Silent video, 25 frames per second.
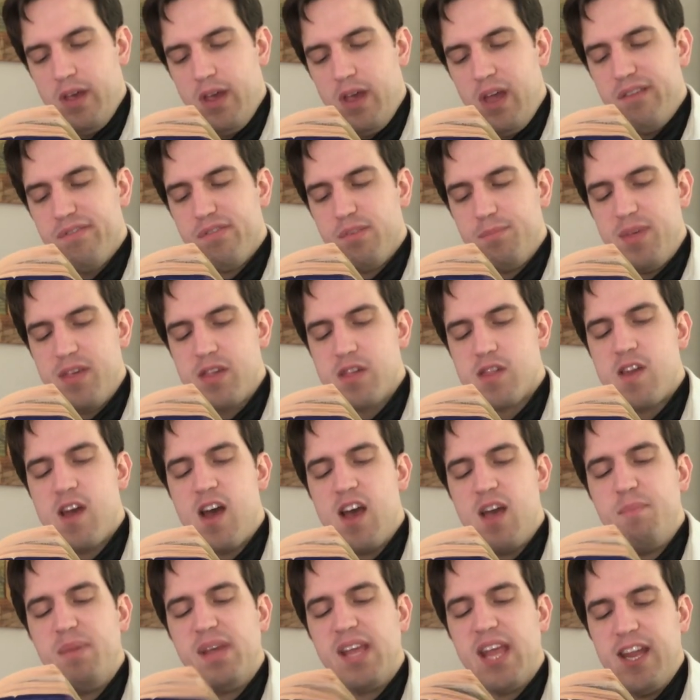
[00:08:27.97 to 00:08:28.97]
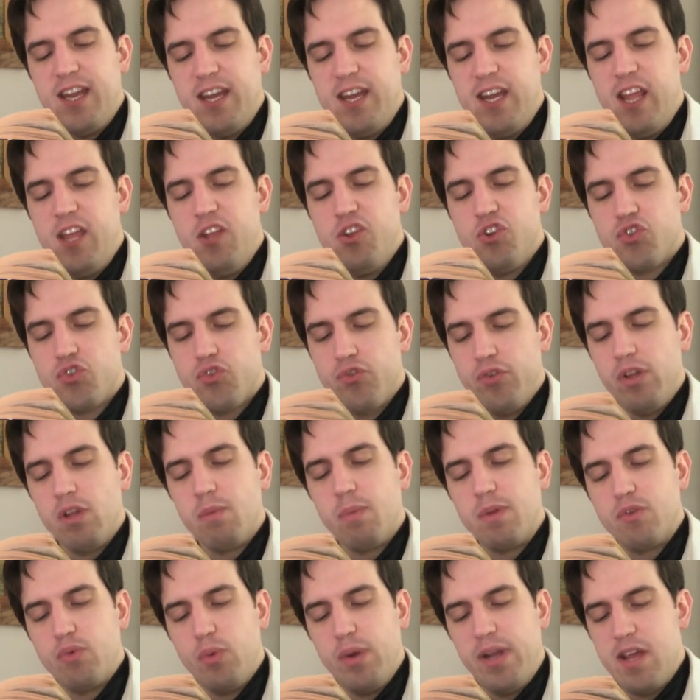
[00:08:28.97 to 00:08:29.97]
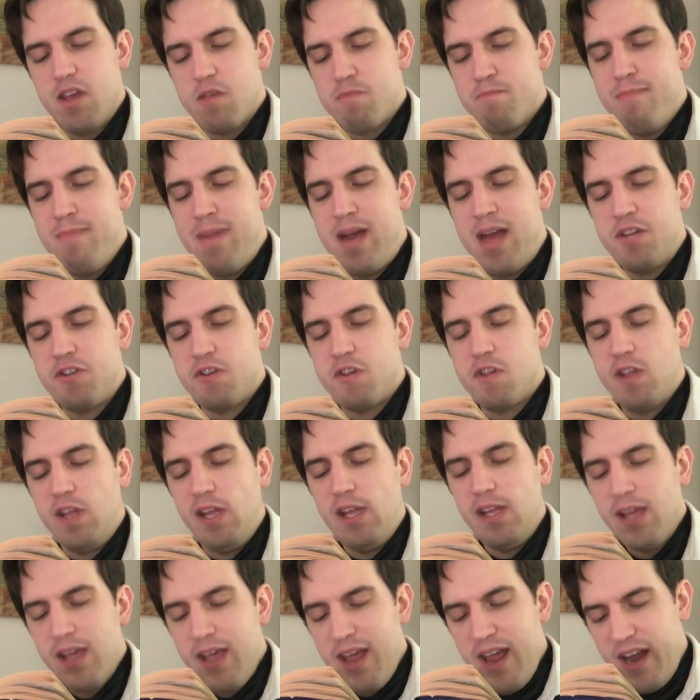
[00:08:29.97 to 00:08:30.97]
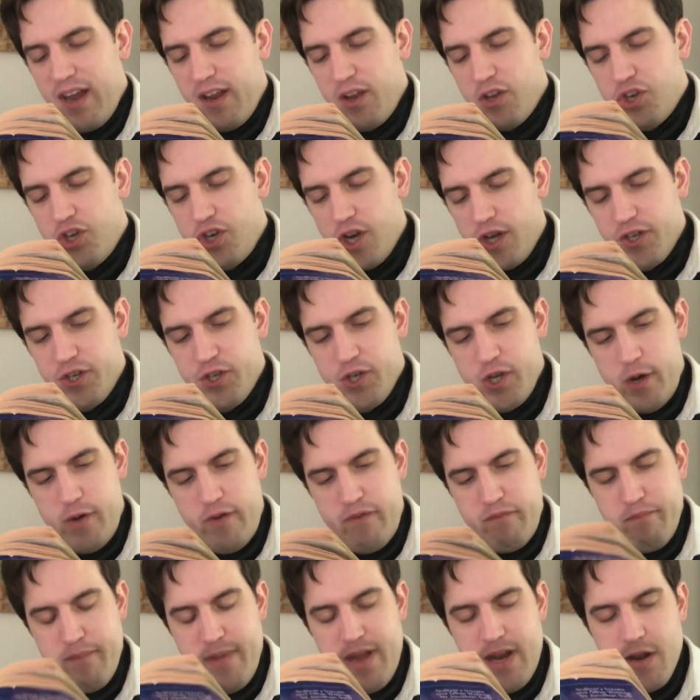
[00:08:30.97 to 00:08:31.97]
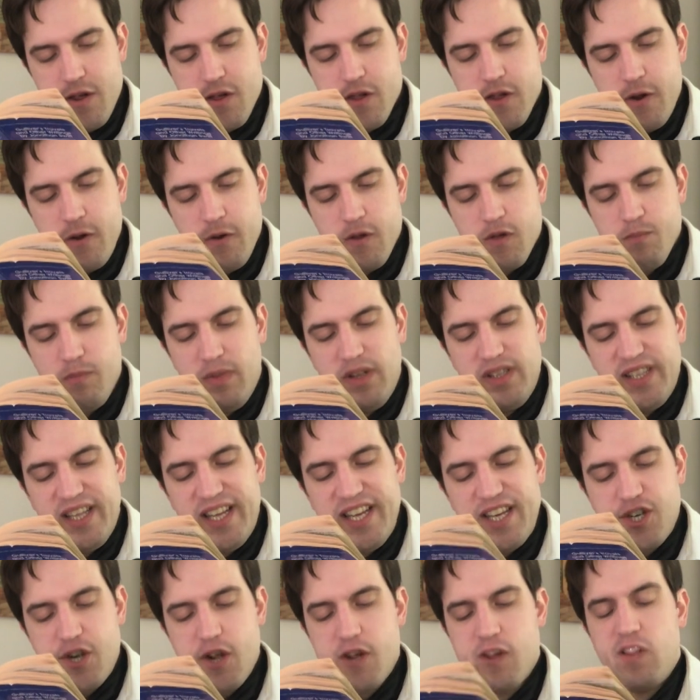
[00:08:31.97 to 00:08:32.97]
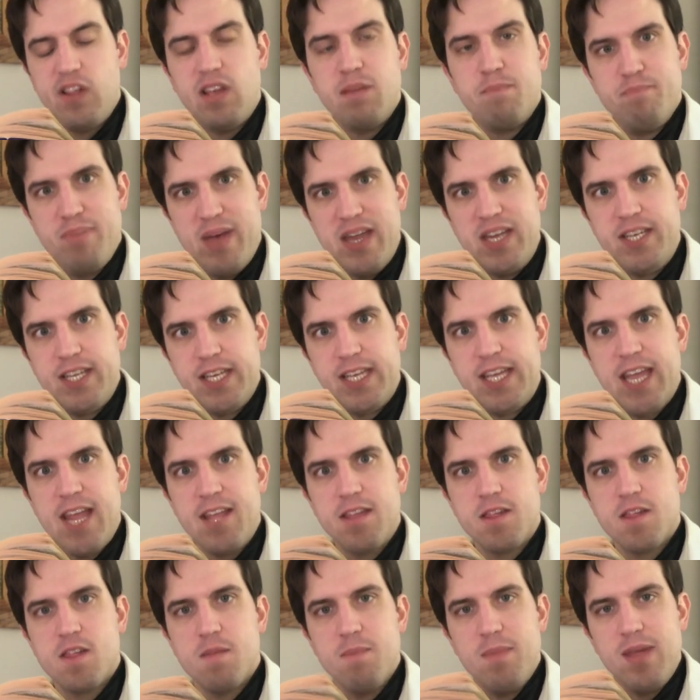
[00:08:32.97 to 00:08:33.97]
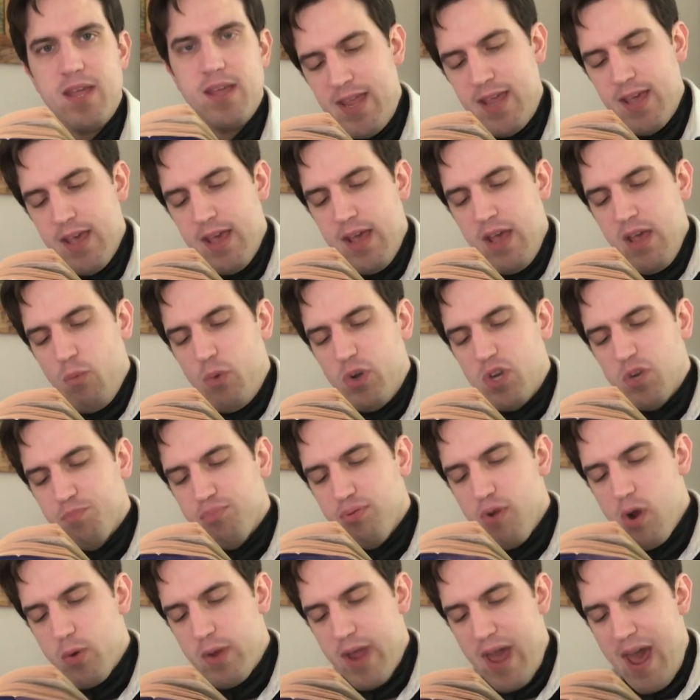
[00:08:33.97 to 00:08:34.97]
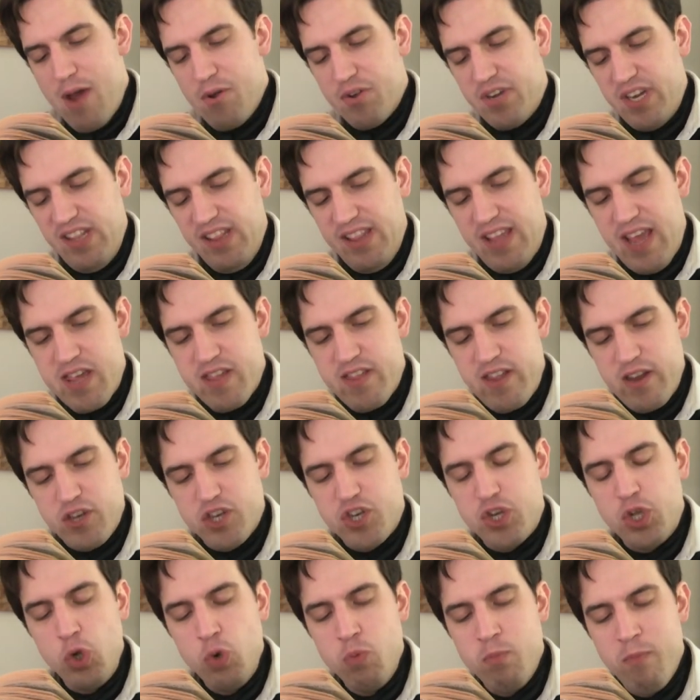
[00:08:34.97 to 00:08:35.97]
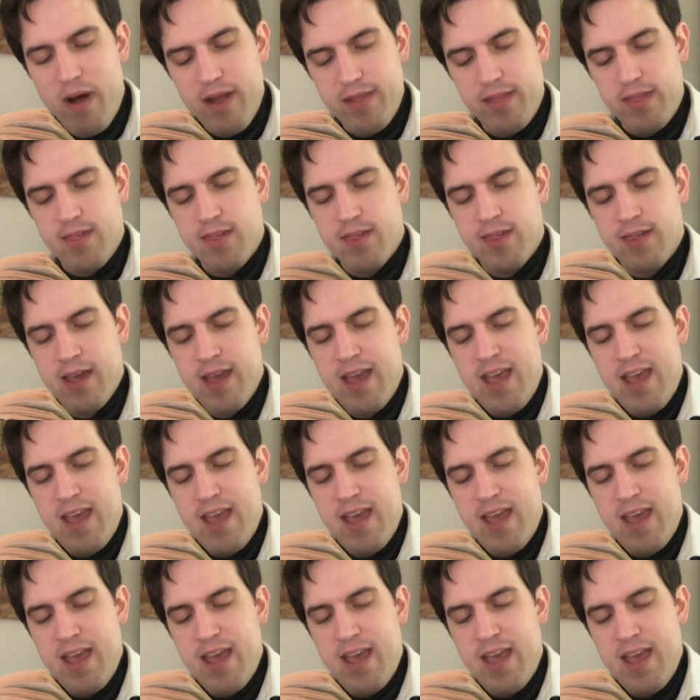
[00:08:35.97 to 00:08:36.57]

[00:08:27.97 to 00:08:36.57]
And from this time began an intrigue between His Majesty and a junta of ministers maliciously bent against me, which broke out in less than 2 months,